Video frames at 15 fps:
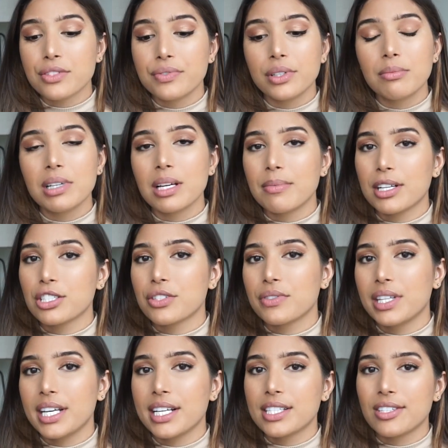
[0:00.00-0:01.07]
filming a bunch of
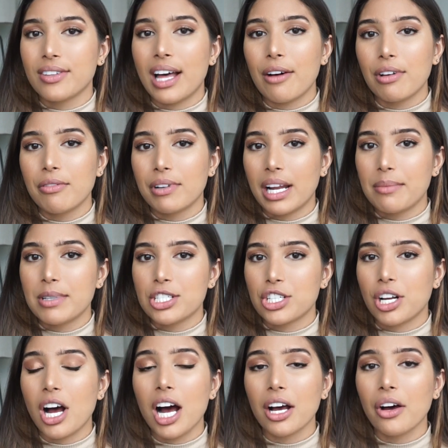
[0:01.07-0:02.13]
things, so that way when I'm in
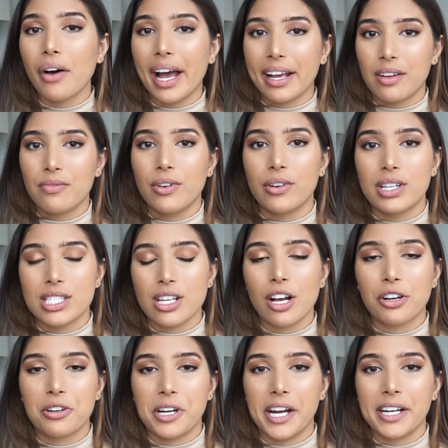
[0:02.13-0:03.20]
Chicago, I can focus on
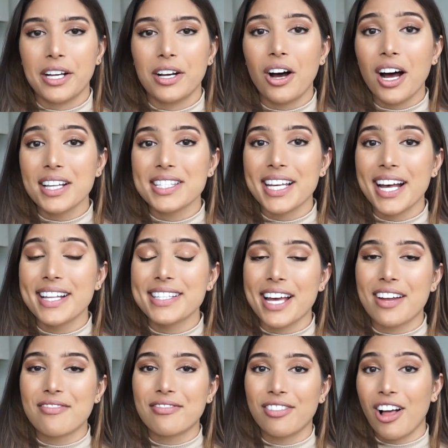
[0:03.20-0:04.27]
creating content
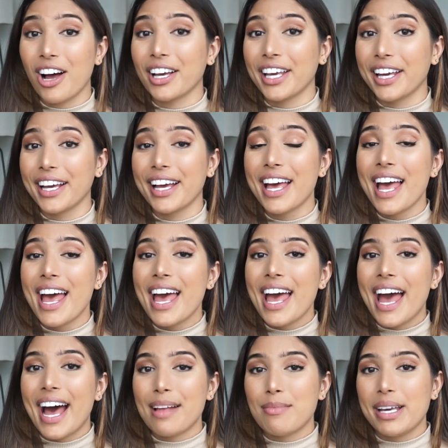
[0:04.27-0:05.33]
and vlogging
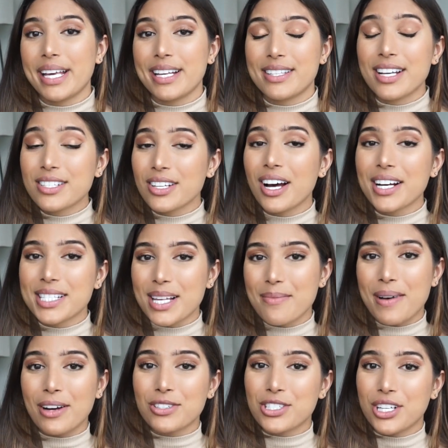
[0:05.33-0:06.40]
and making TikToks
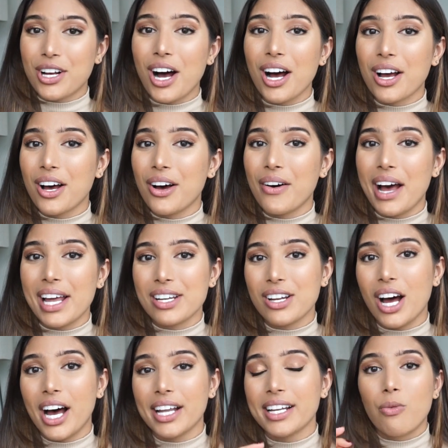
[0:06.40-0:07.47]
about Chicago and
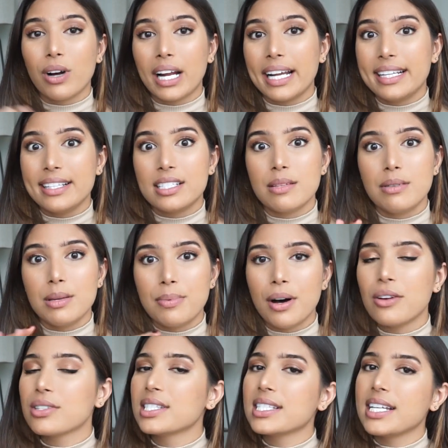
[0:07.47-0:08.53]
not what I need to be
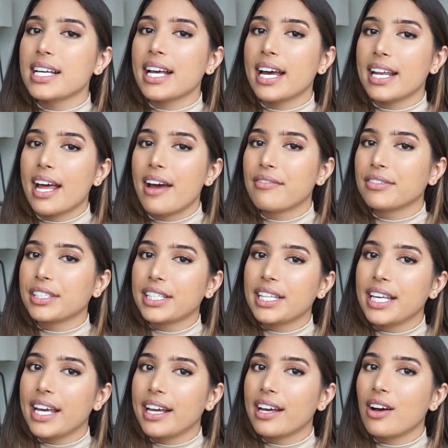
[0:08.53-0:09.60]
posting and
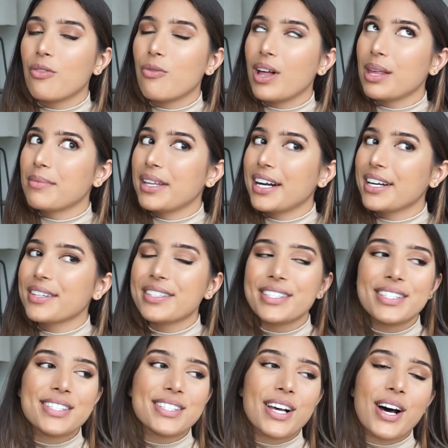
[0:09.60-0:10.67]
everything while I'm there.
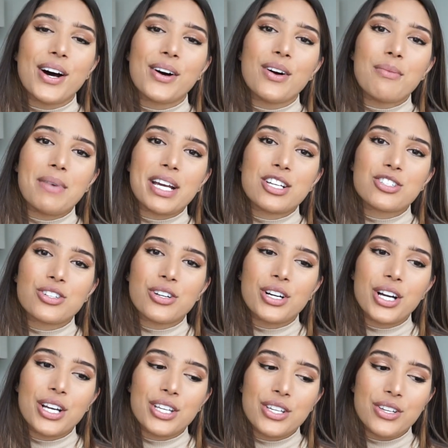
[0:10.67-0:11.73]
So make
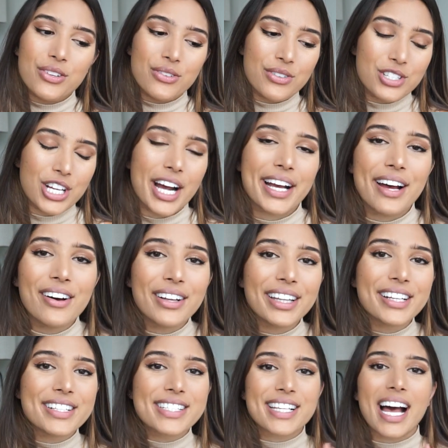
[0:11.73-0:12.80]
sure you check out
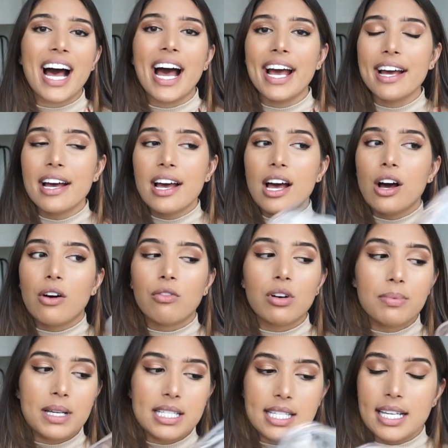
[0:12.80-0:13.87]
Clear Sky.
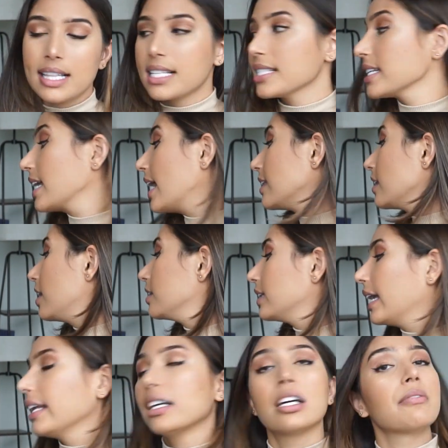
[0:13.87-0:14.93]
We'll be seeing this again
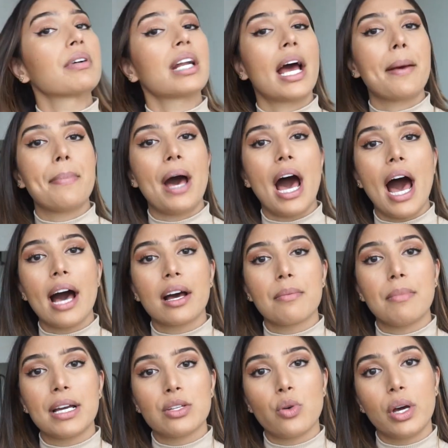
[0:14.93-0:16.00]
later when I
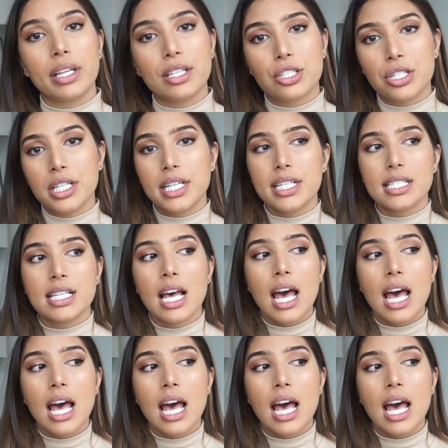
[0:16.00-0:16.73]
pack my toiletries.